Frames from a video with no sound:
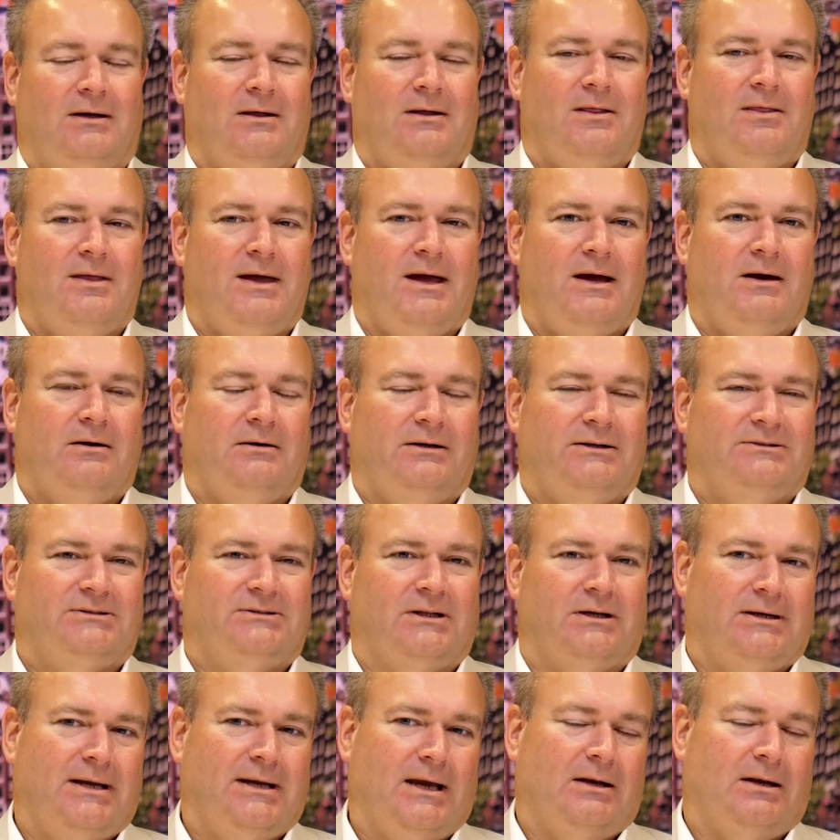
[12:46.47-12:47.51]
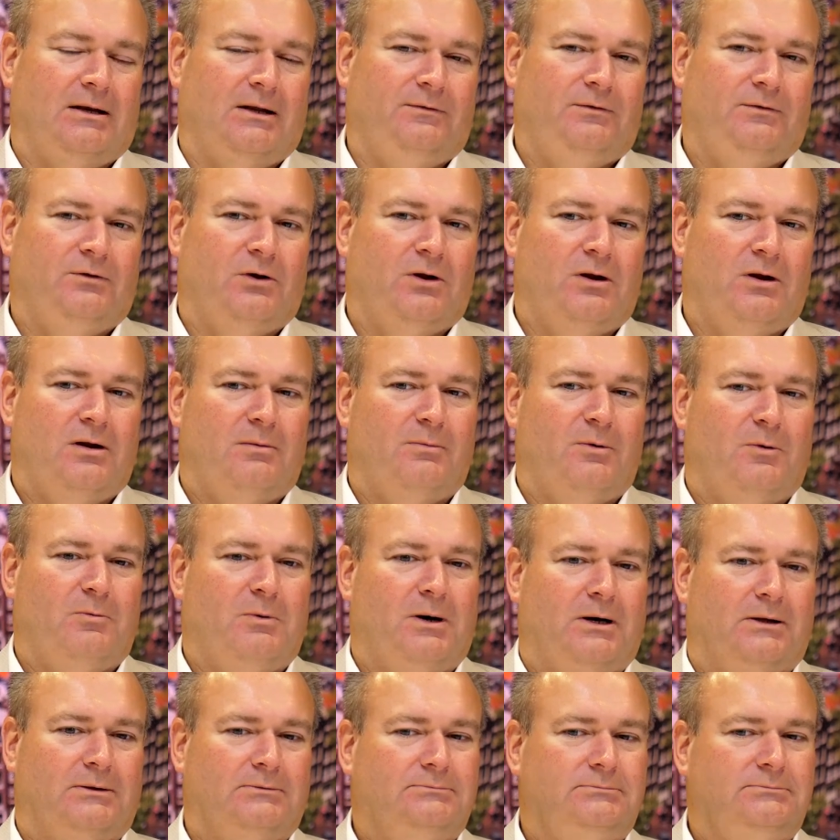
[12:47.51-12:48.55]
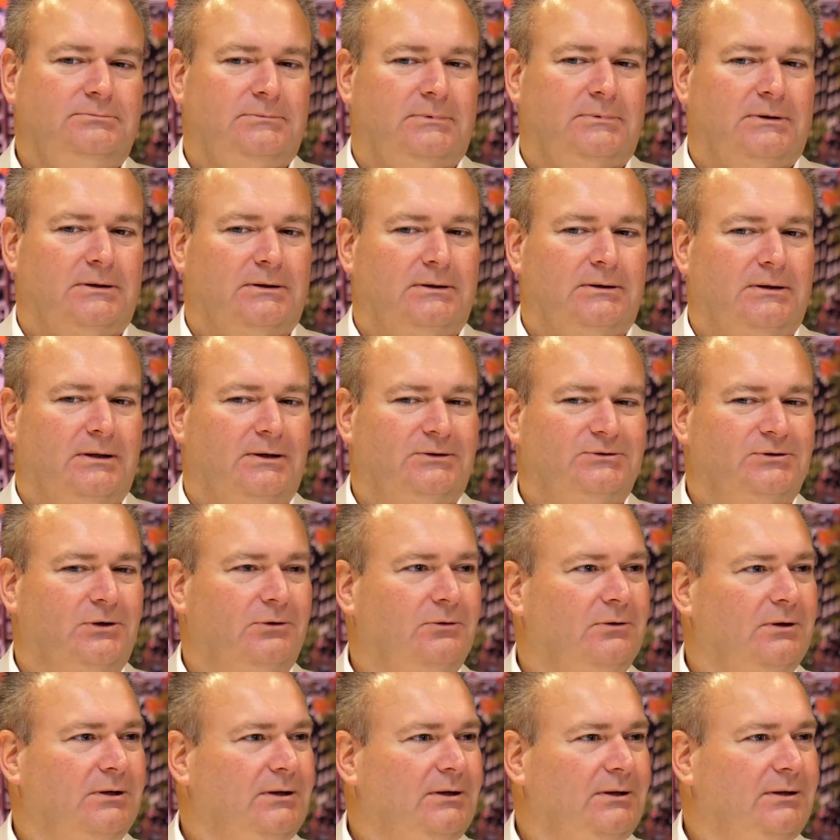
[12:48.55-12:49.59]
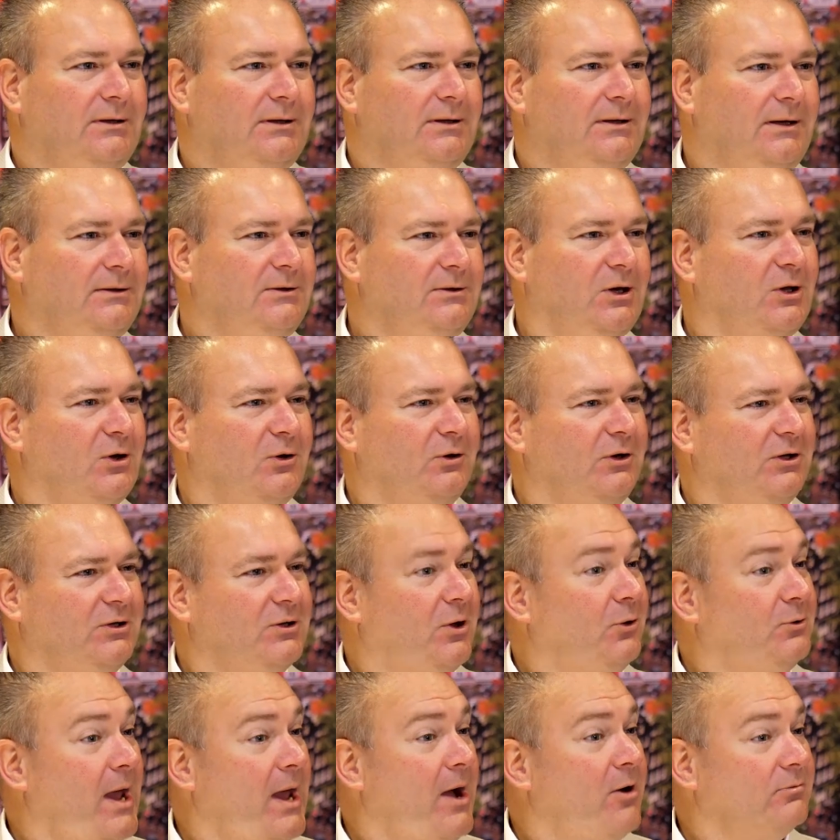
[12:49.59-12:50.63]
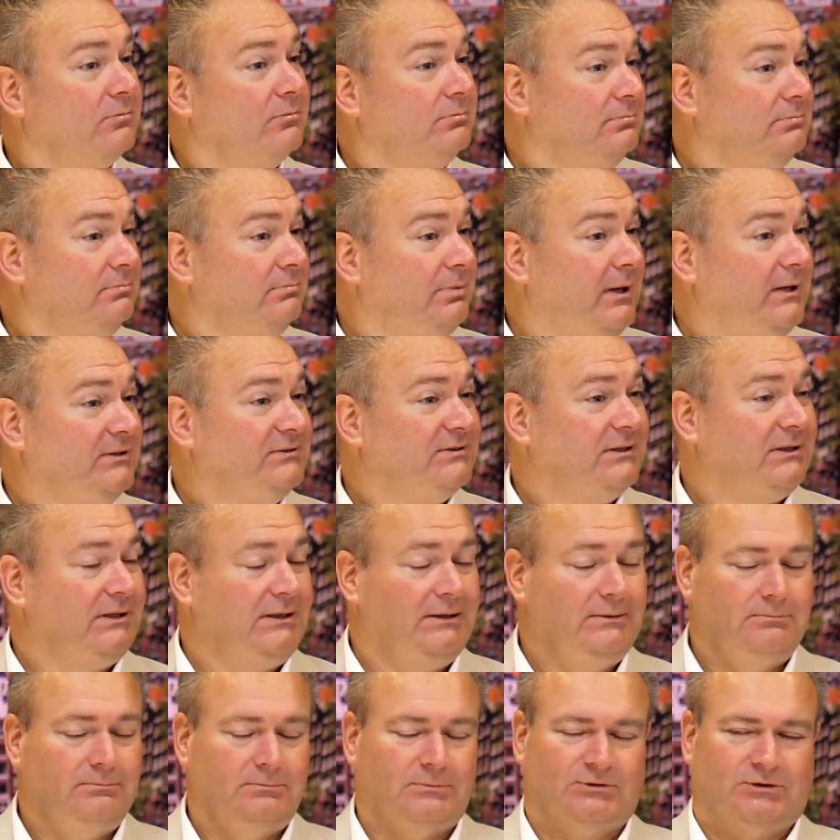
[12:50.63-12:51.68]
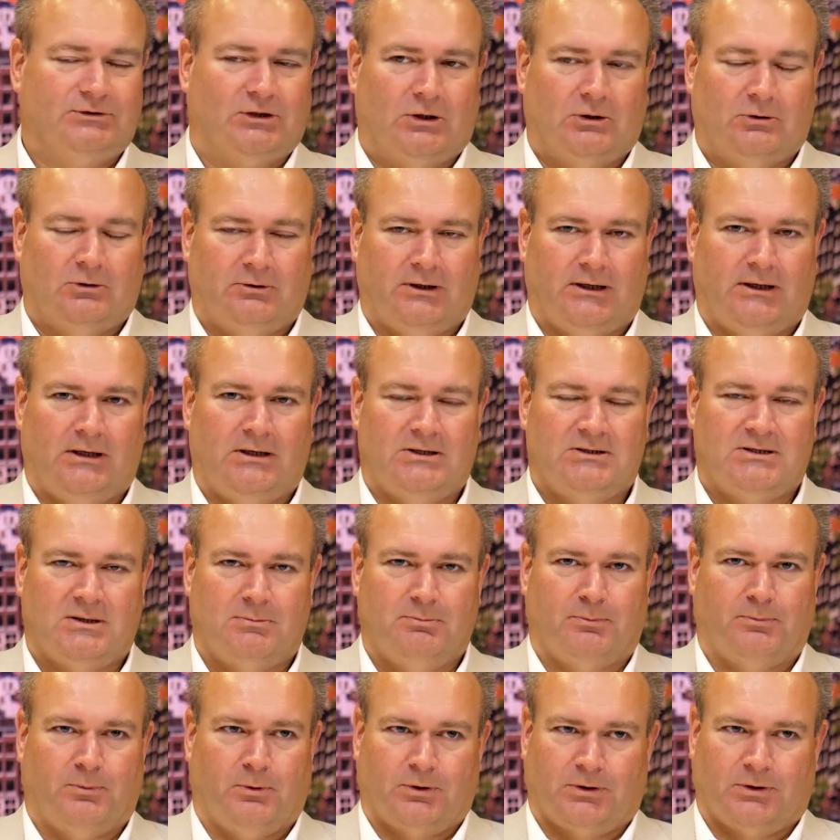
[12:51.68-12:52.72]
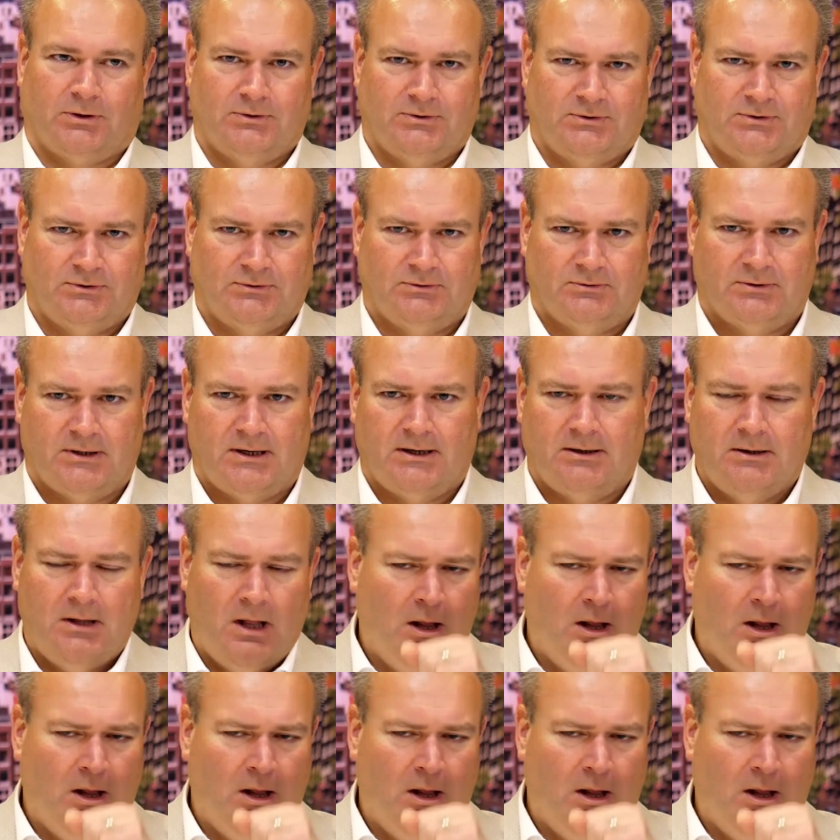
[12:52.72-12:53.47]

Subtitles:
there is, again, if you're the number one, there's only, you can only go down, basically. Yeah. So it is important to,